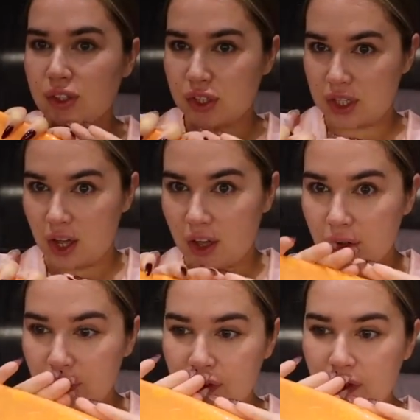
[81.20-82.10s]

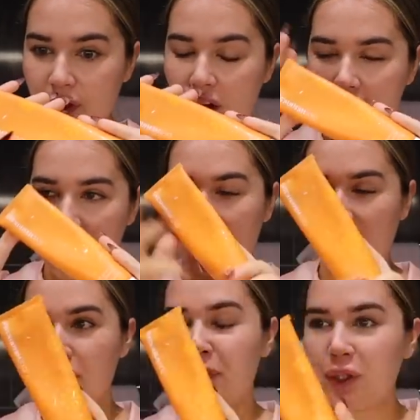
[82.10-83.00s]
stuff I
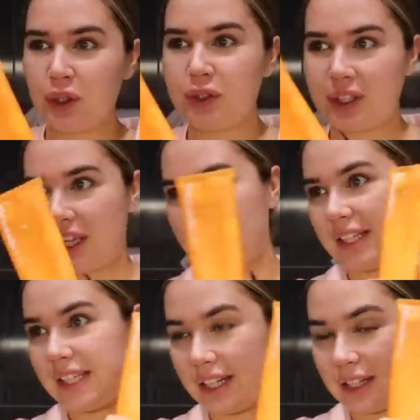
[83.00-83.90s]
have been using
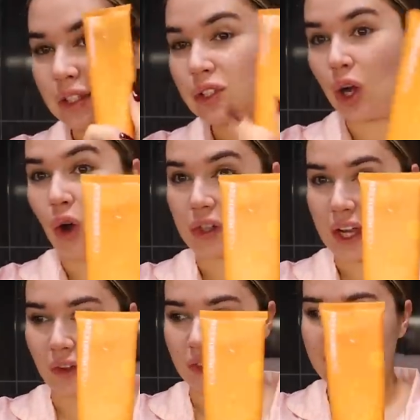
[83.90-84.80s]
since
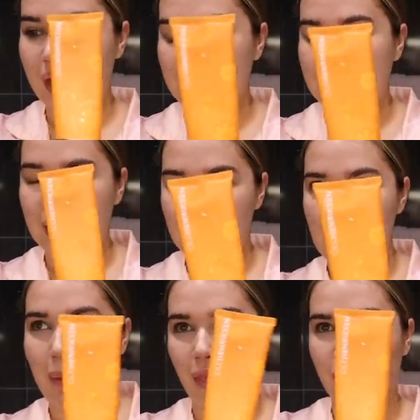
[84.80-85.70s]
lockdown, so that's
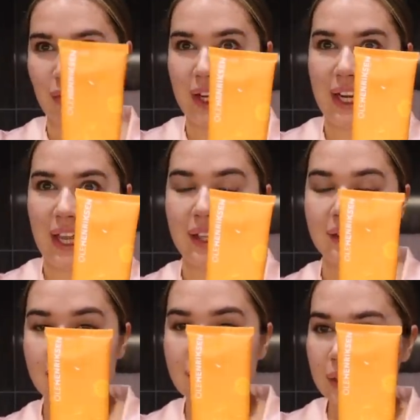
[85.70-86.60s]
literally about 3
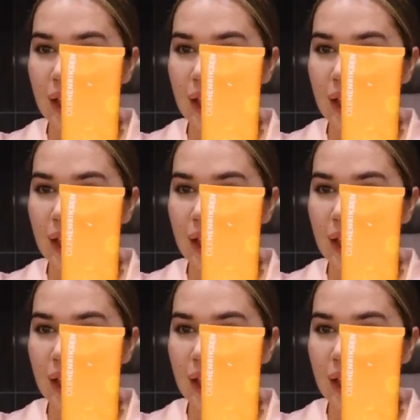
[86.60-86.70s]
years.